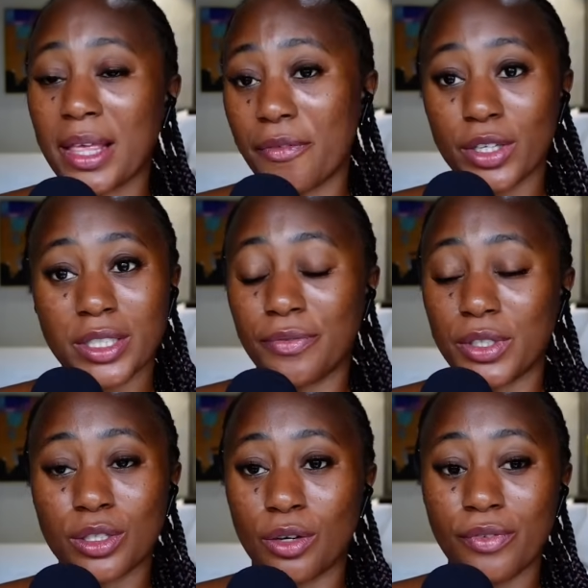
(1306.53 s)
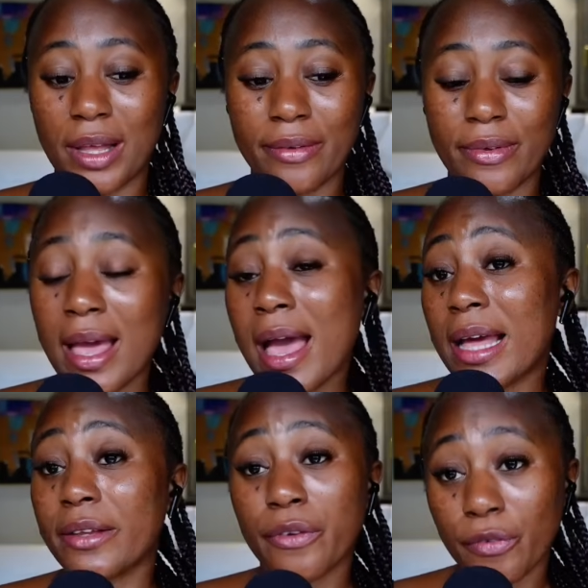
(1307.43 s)
Give yourself the soft life.
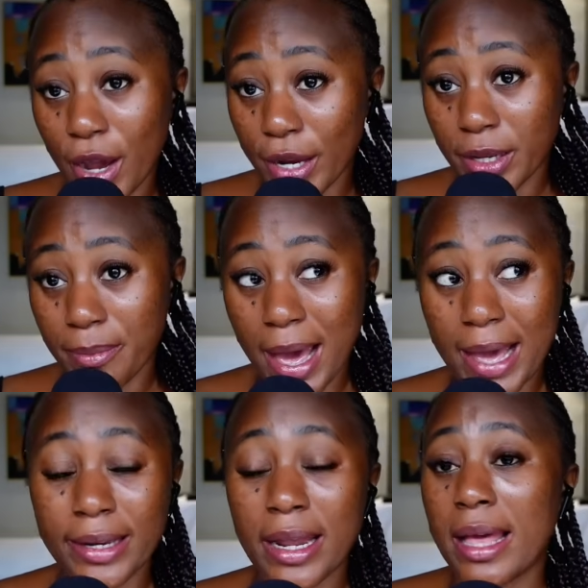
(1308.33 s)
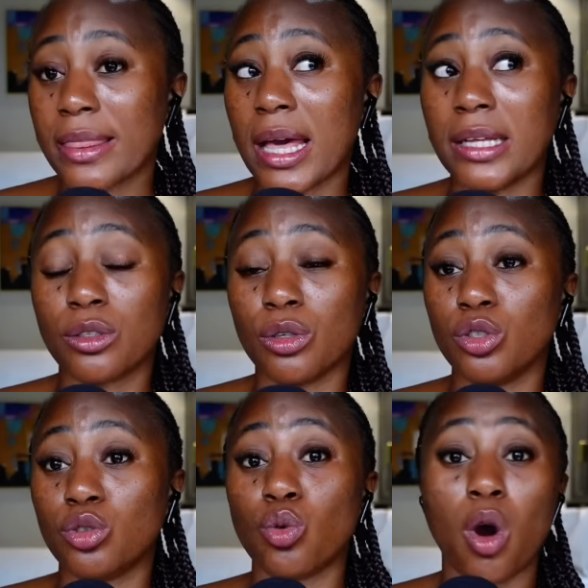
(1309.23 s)
And if you find a man that's
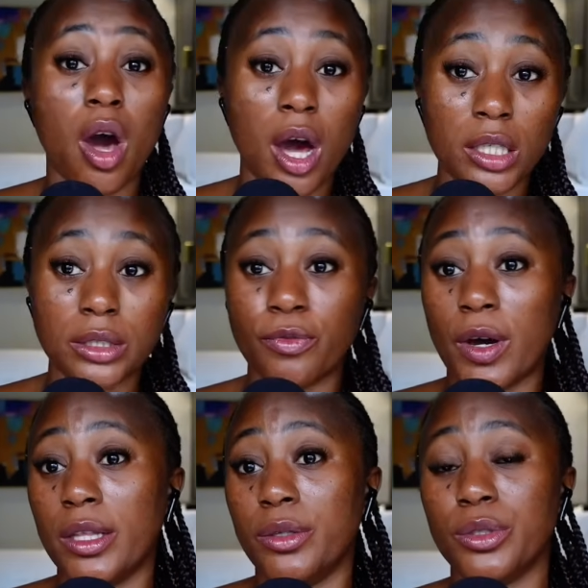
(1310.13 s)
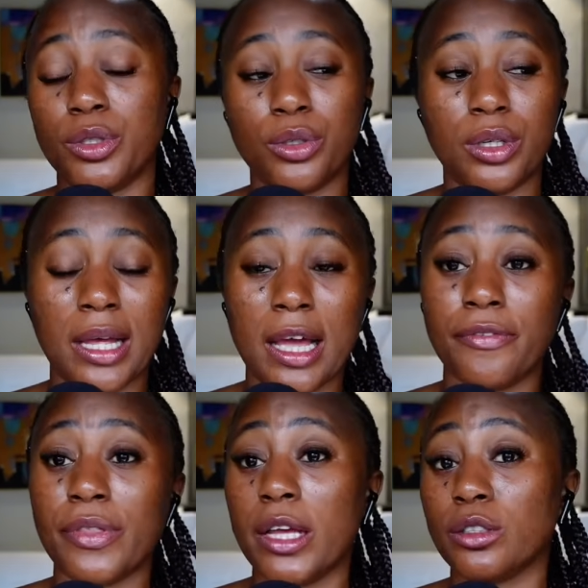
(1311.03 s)
going to add value into your
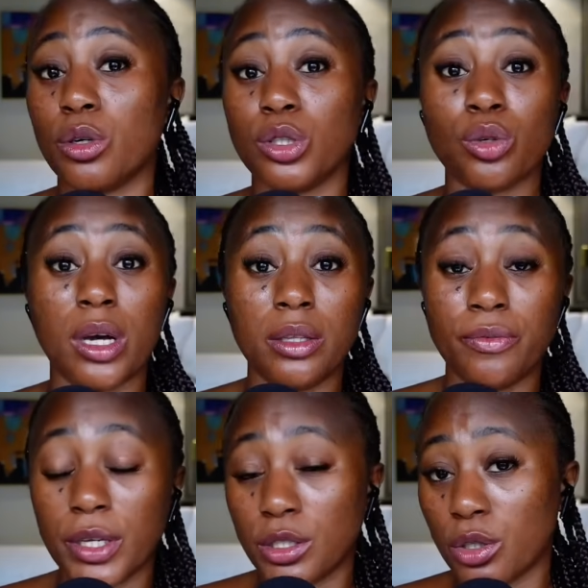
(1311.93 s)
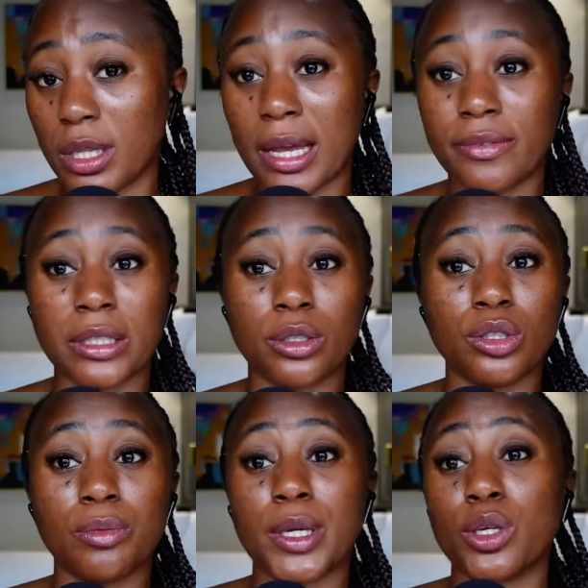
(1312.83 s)
life, that's going to elevate your life, that's
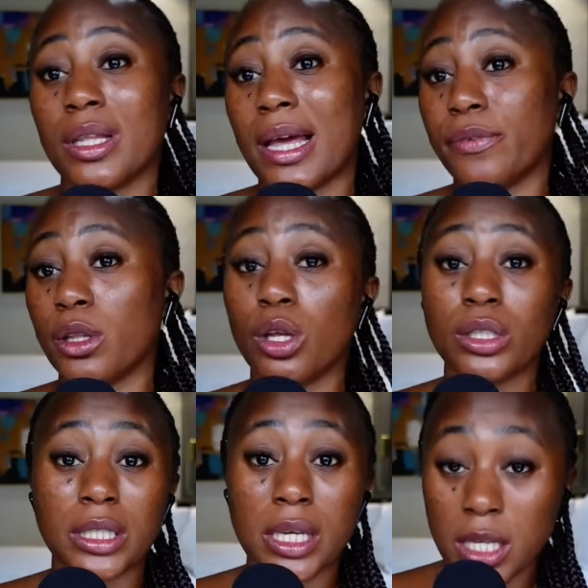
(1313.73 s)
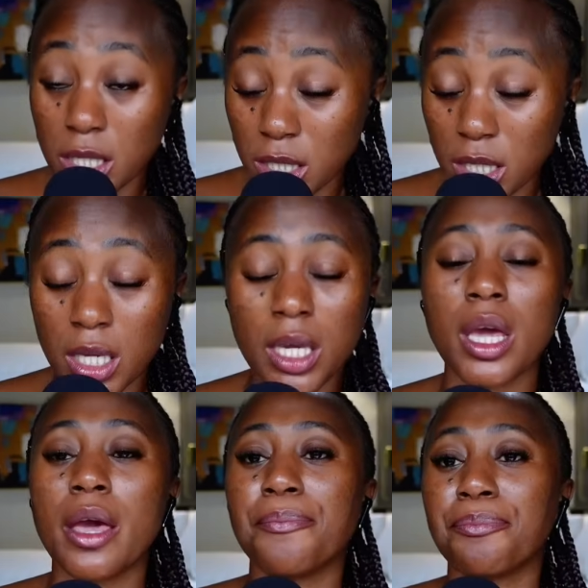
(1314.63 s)
going to make your life a lot easy,
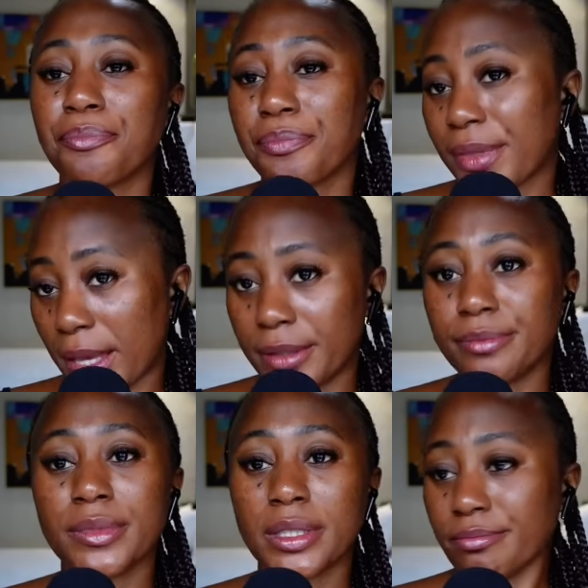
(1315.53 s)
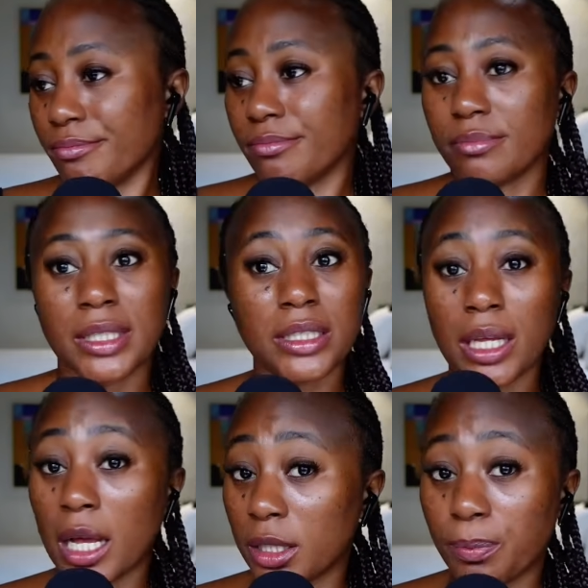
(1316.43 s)
then it's
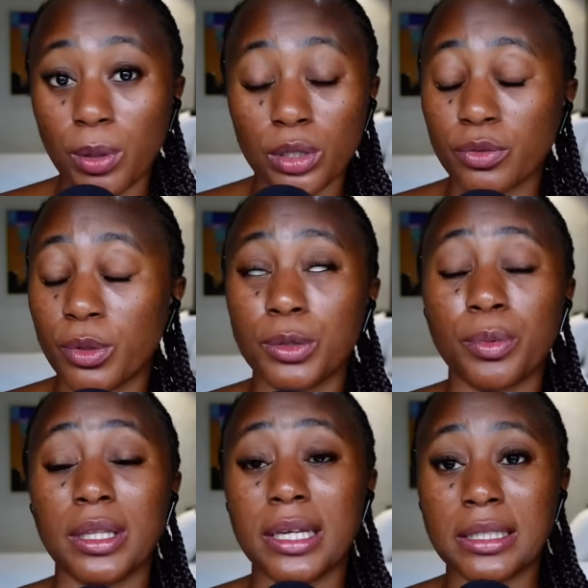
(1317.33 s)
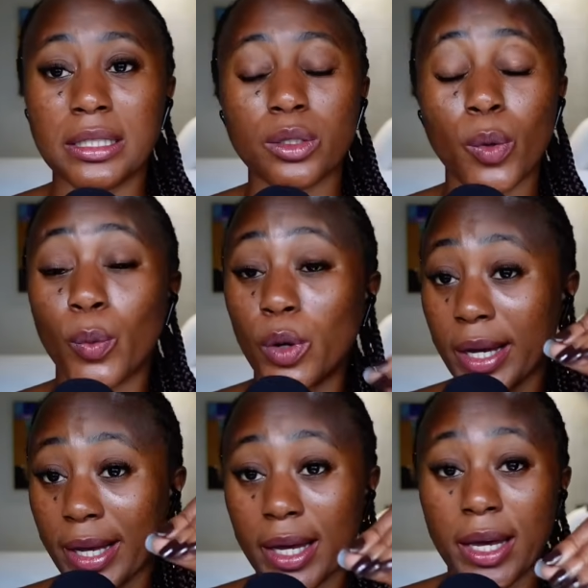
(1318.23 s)
an added plus for it. But ladies,
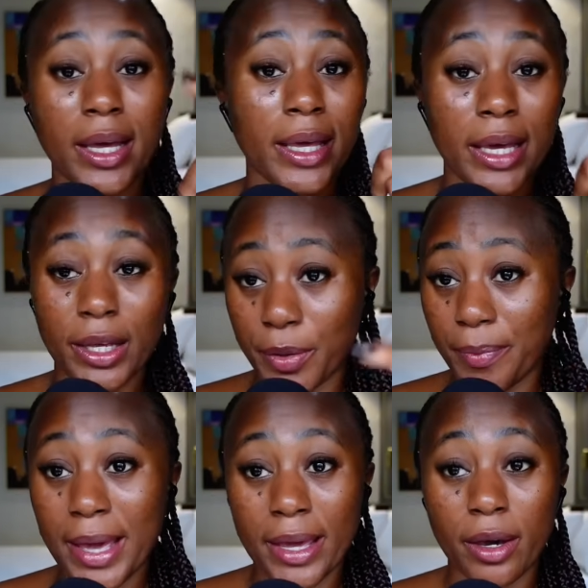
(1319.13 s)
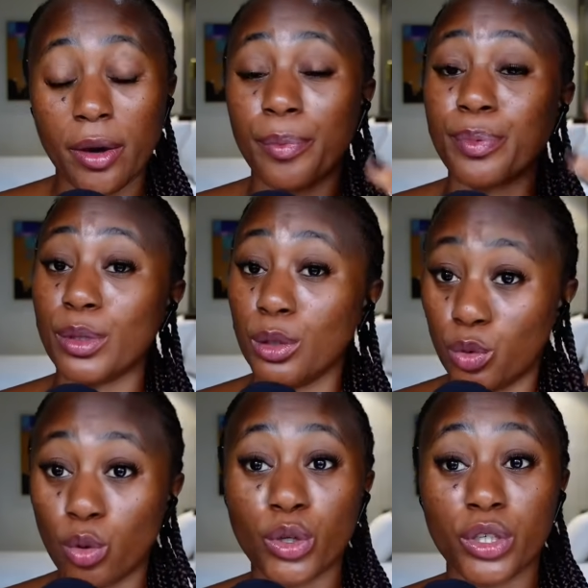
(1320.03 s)
work, get your back up,
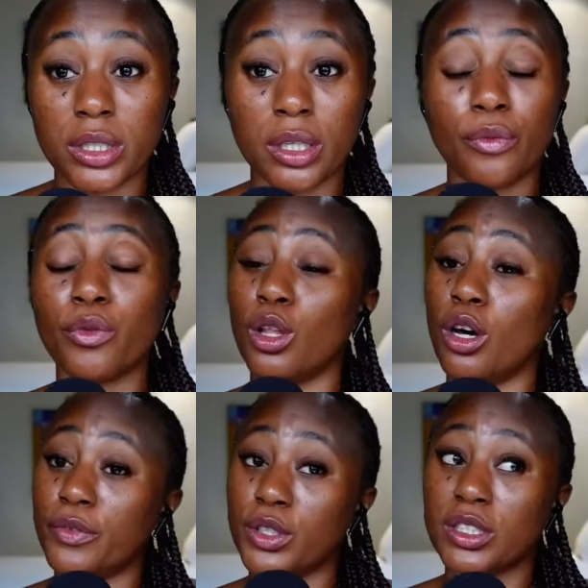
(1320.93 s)
know yourself, love